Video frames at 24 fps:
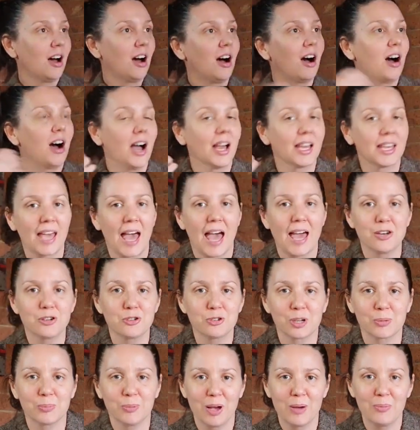I can
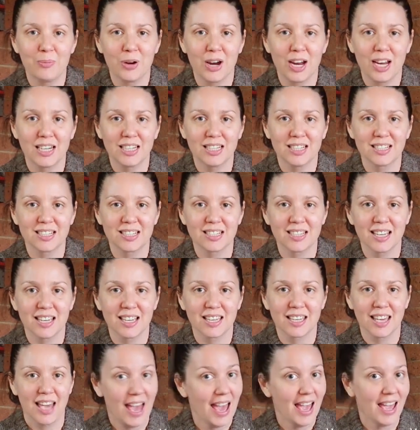trick my brain into
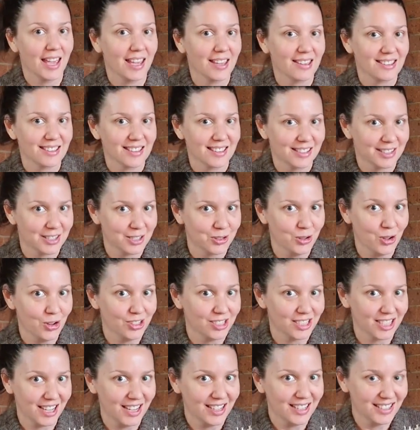saying, hey, it's not
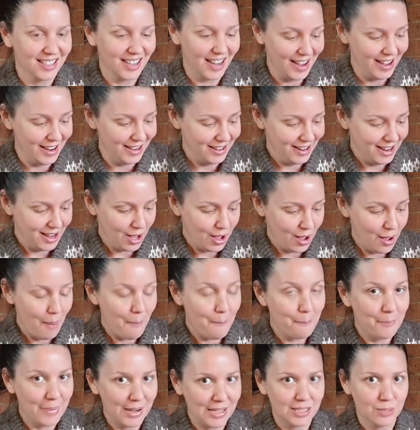done yet,
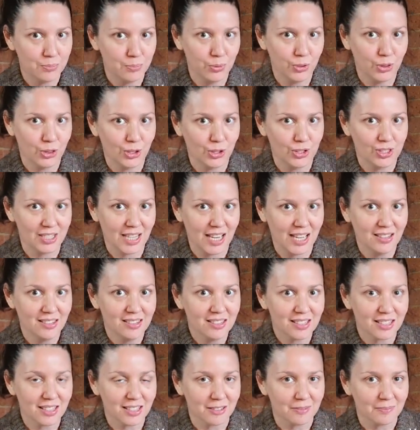must put those
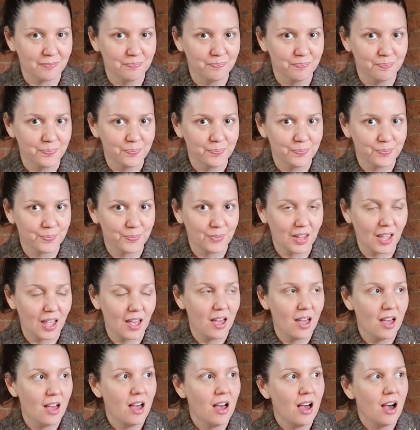ends in.
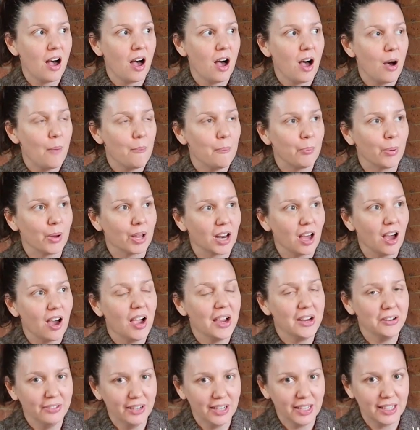But I
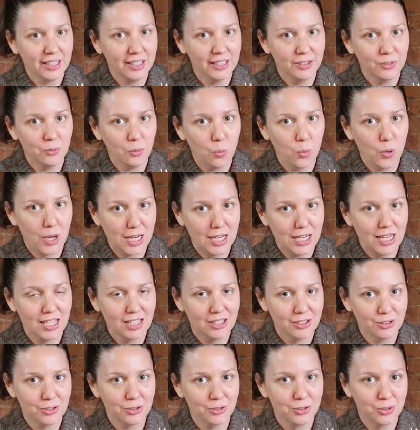reckon we need
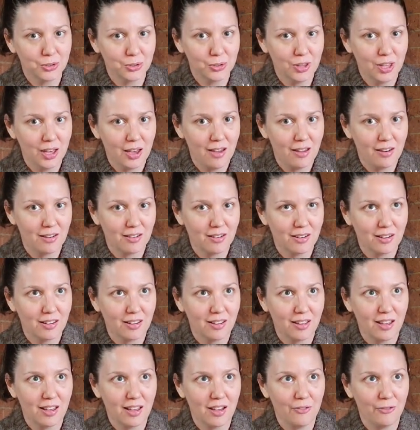to do that
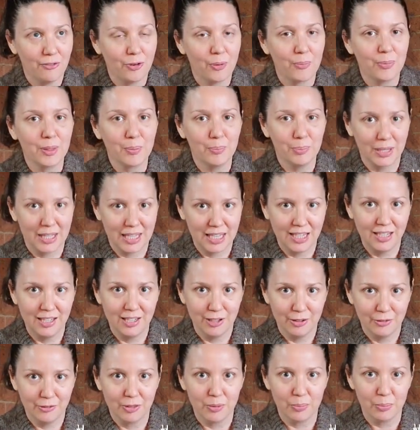from the beginning
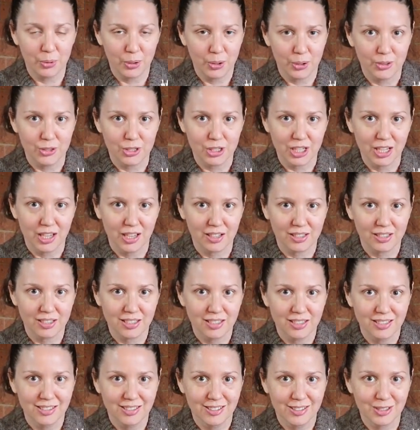of the project.
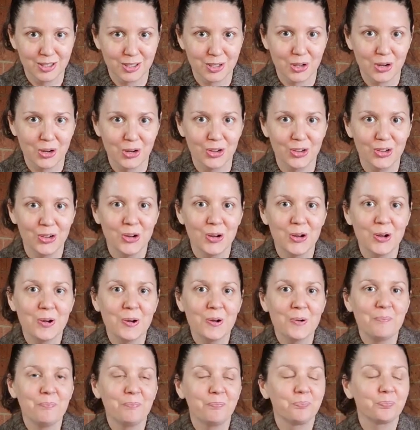So
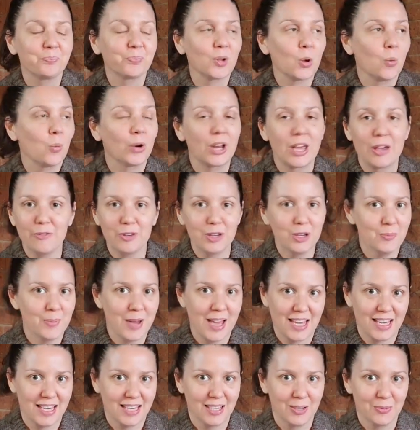whatever you're
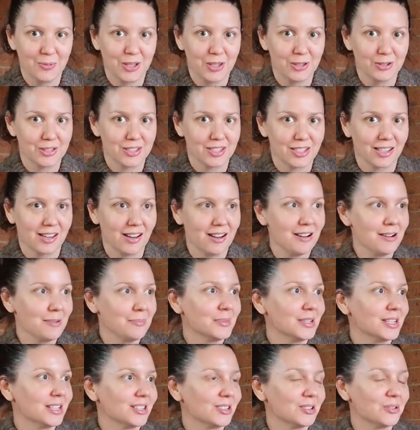making, whether it's a
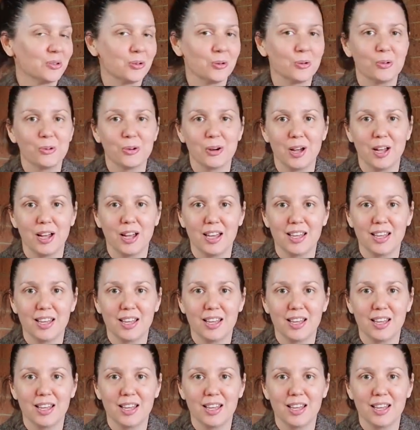garment or